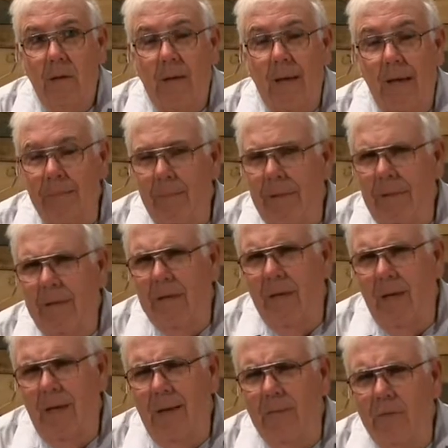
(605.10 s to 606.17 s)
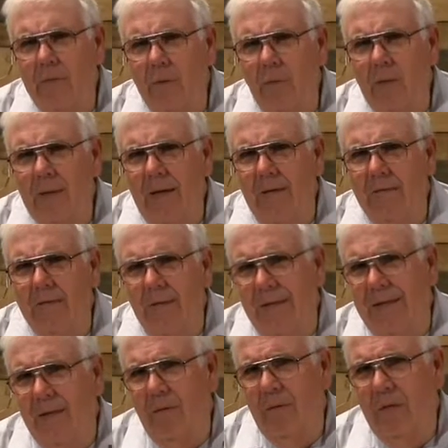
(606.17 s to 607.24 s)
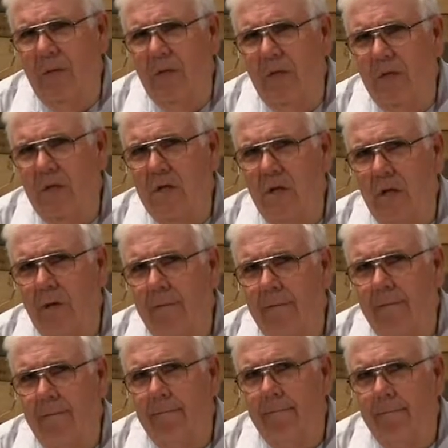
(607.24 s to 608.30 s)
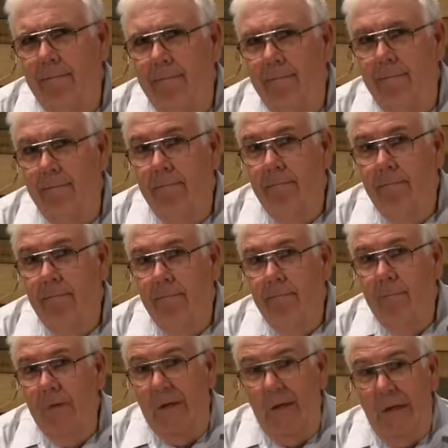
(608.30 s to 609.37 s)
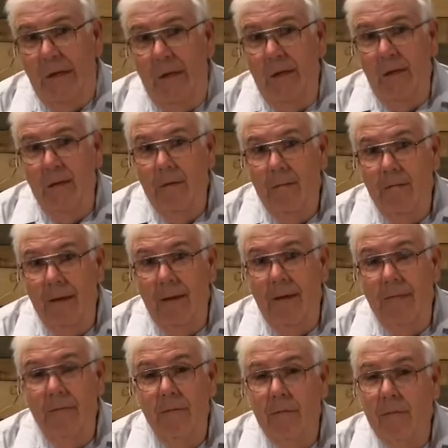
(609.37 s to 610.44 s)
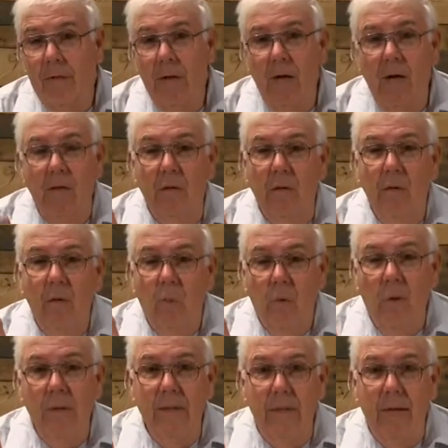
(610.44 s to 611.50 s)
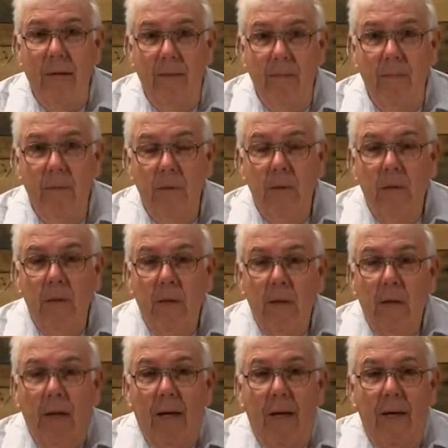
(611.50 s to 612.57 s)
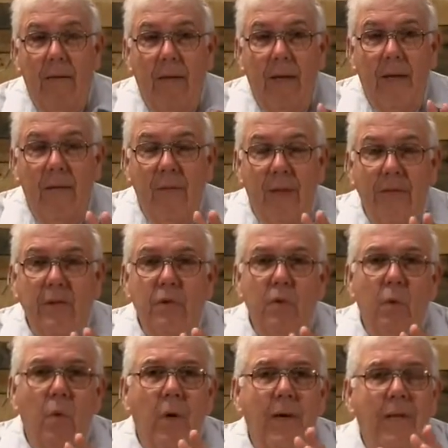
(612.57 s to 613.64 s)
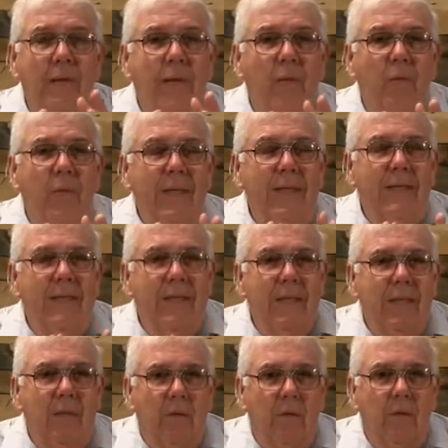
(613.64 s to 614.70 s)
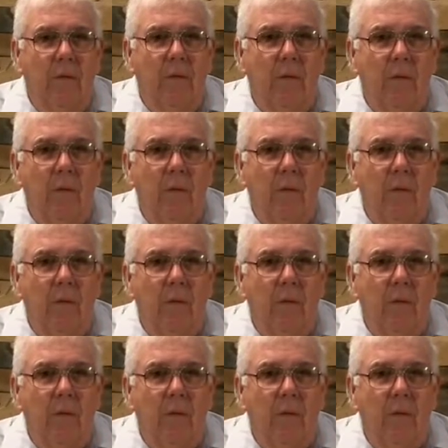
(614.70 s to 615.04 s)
How many times should we have to deal with this issue? 10? 5? No, one time. And that's the way that we deal